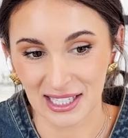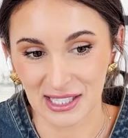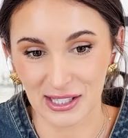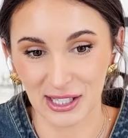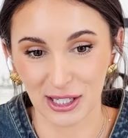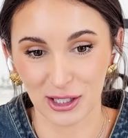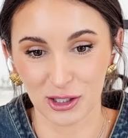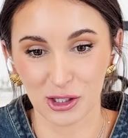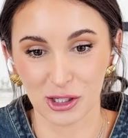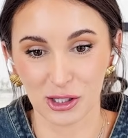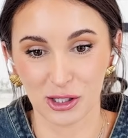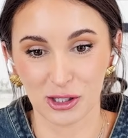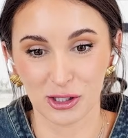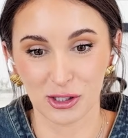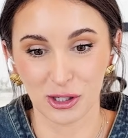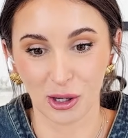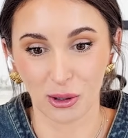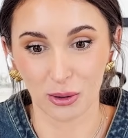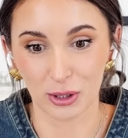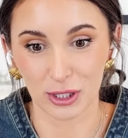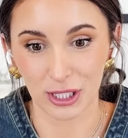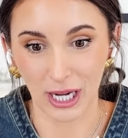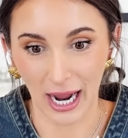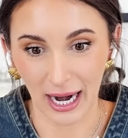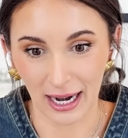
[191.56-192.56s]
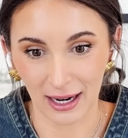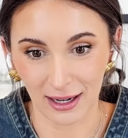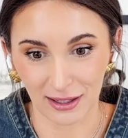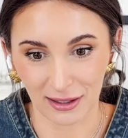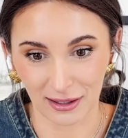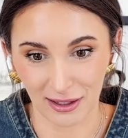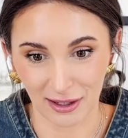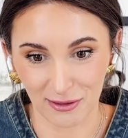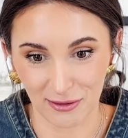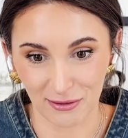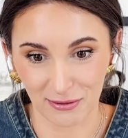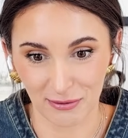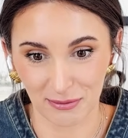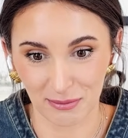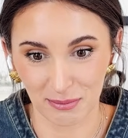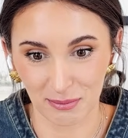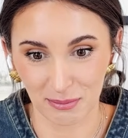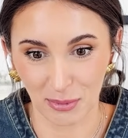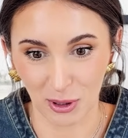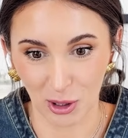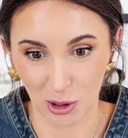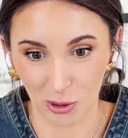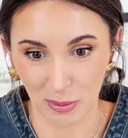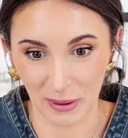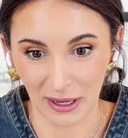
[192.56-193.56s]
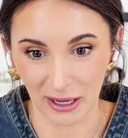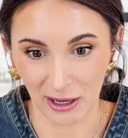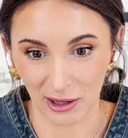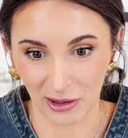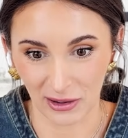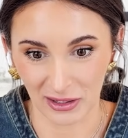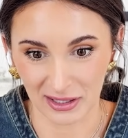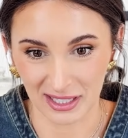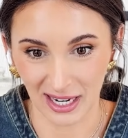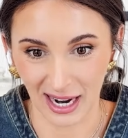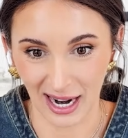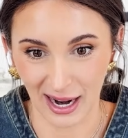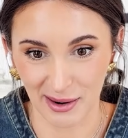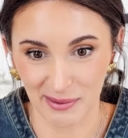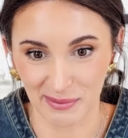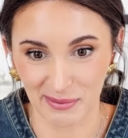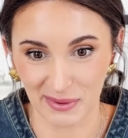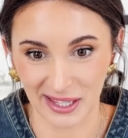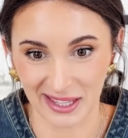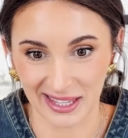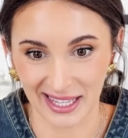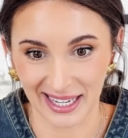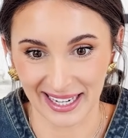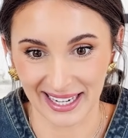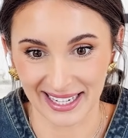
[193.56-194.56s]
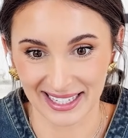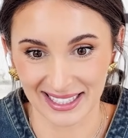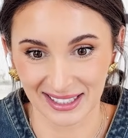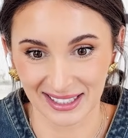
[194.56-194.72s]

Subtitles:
They're just so tired of pooping all the time that they get